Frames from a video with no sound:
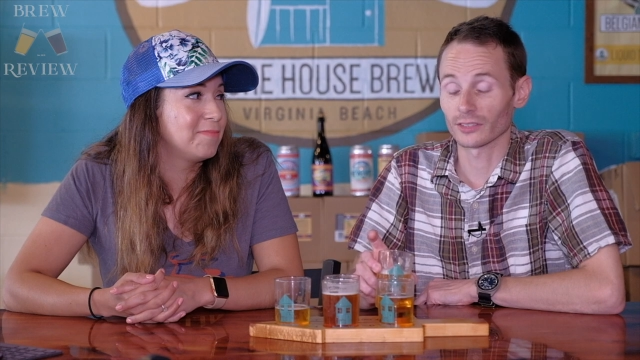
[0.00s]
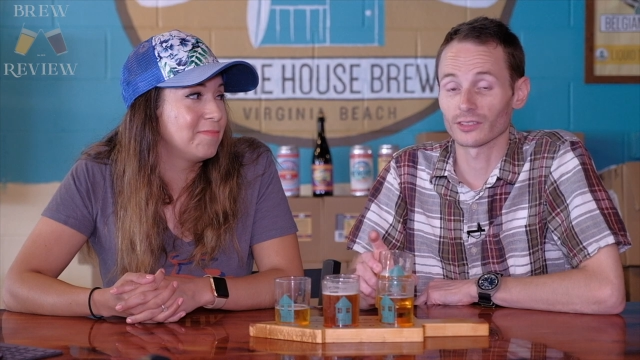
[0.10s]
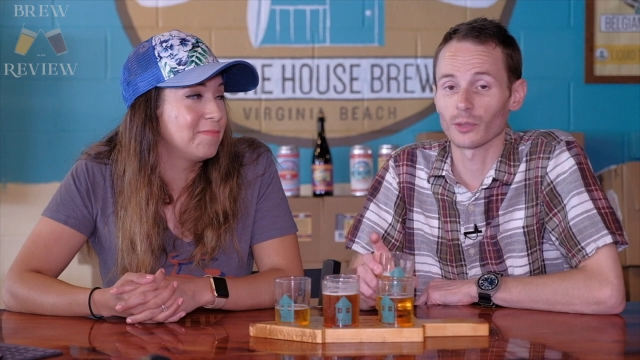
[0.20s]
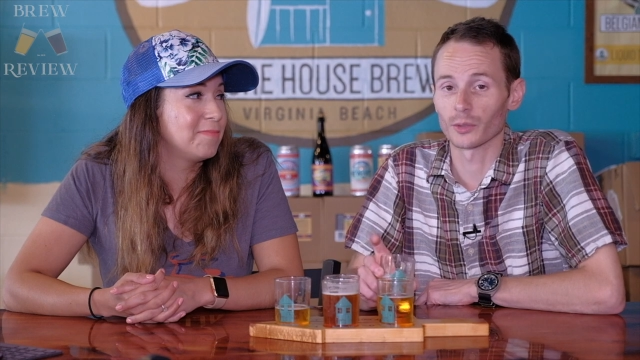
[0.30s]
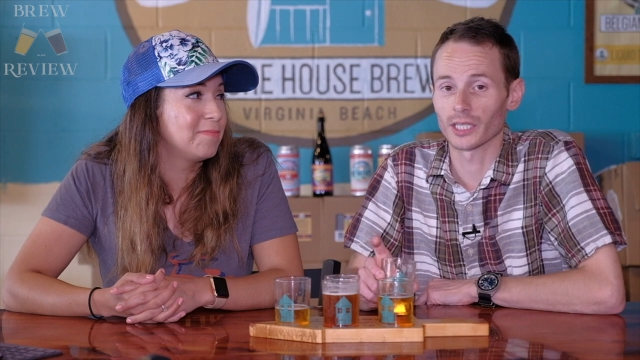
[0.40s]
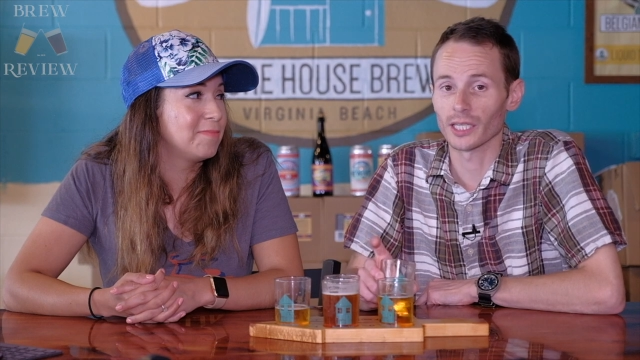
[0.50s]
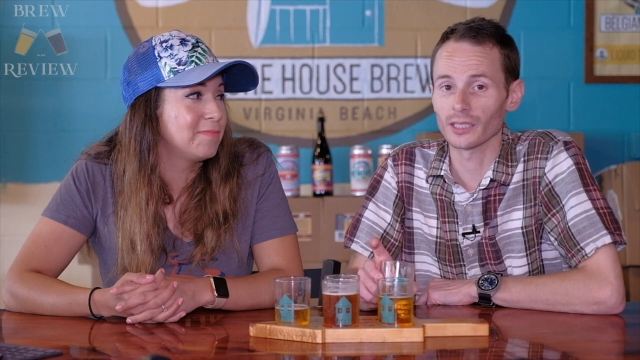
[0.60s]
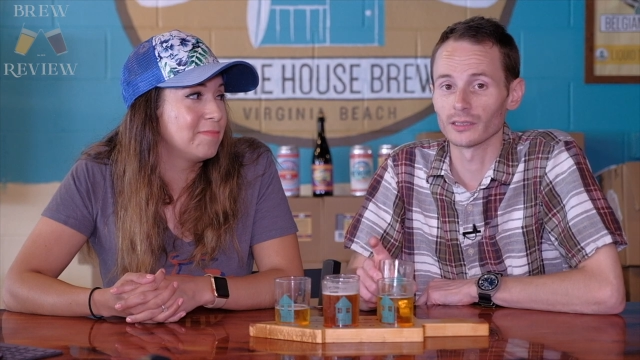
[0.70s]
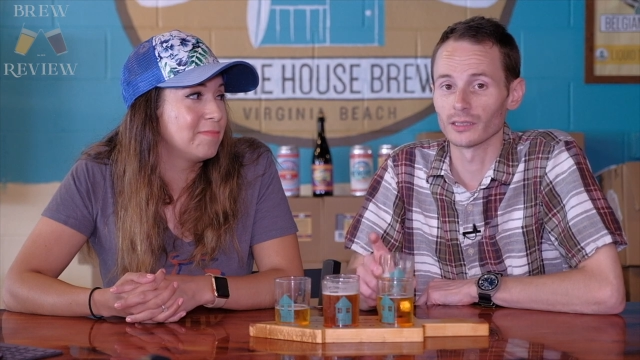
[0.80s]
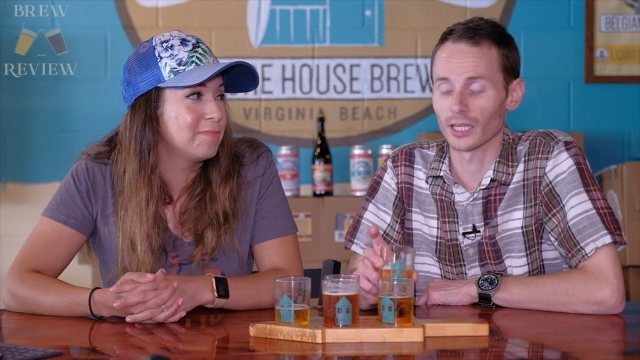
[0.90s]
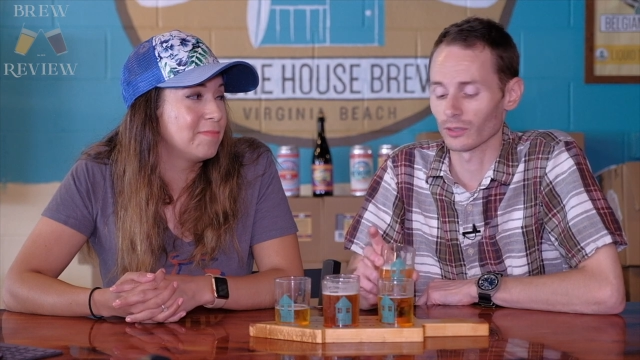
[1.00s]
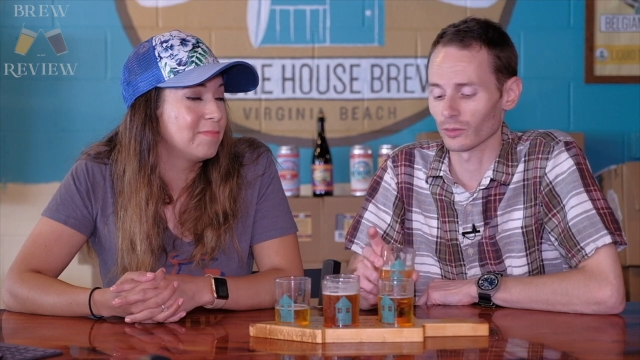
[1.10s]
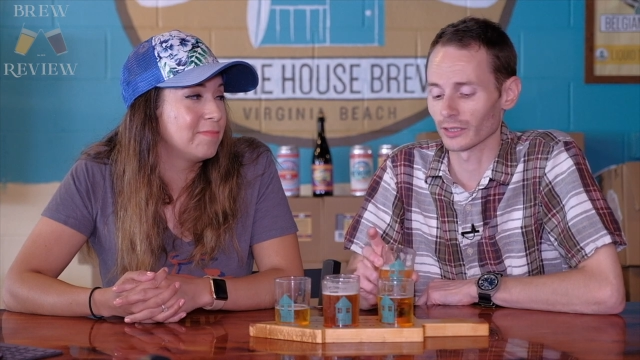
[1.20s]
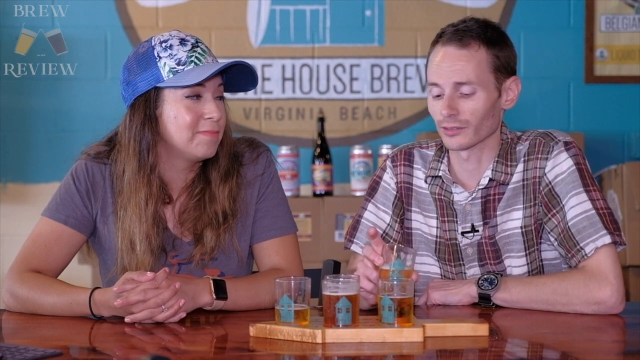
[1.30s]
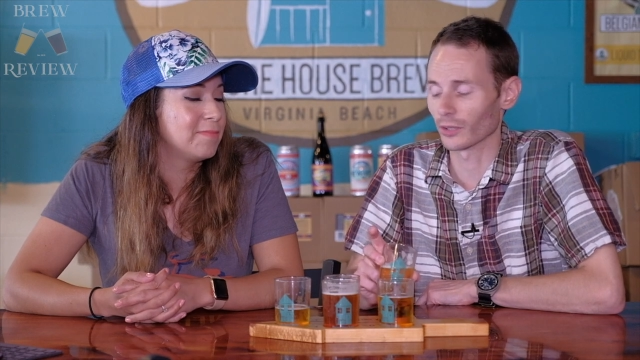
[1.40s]
Speaker 1: sour candy. I
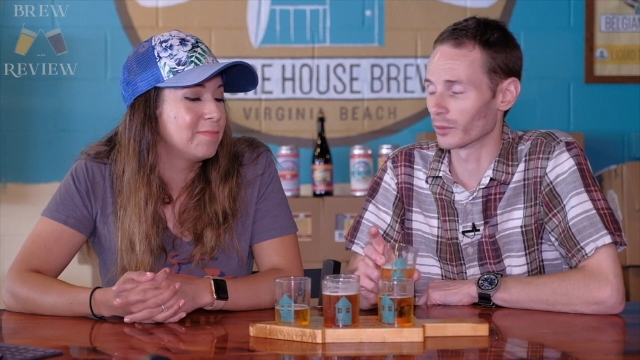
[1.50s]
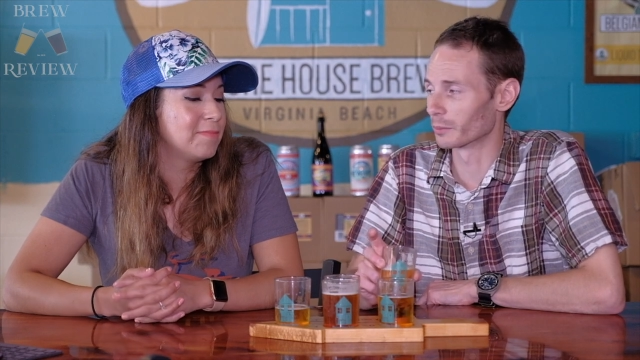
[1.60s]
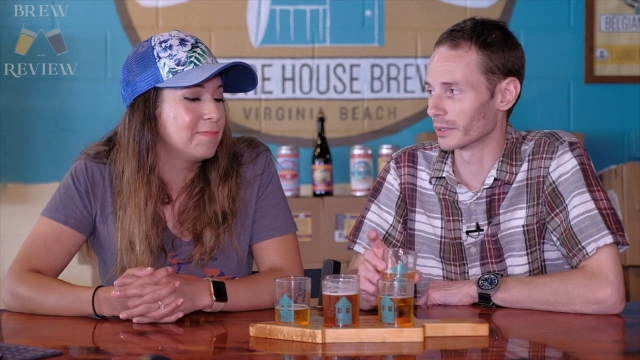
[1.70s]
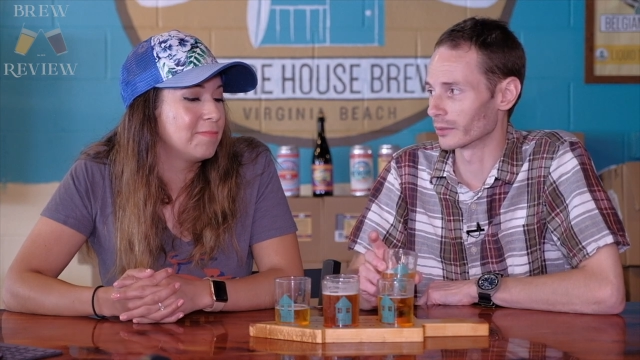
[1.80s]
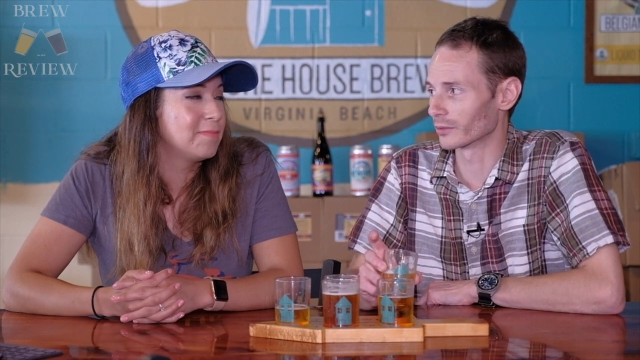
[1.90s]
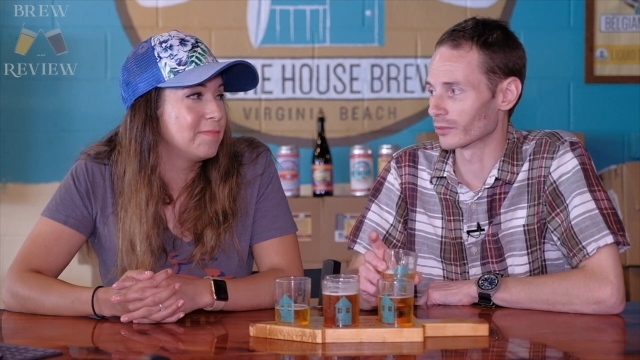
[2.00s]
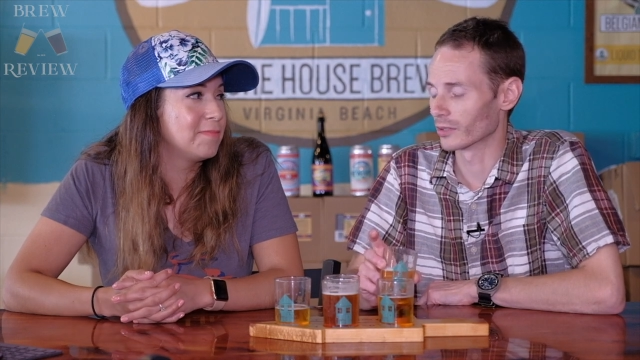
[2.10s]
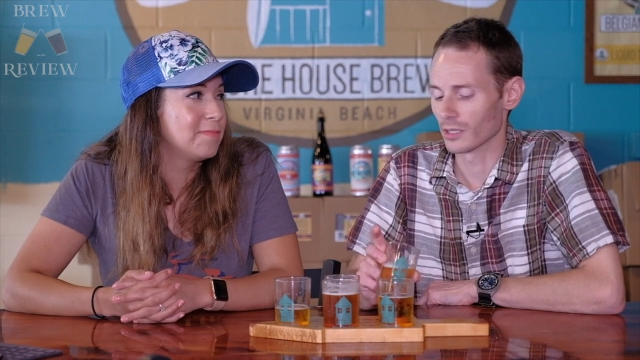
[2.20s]
don't like sour beers,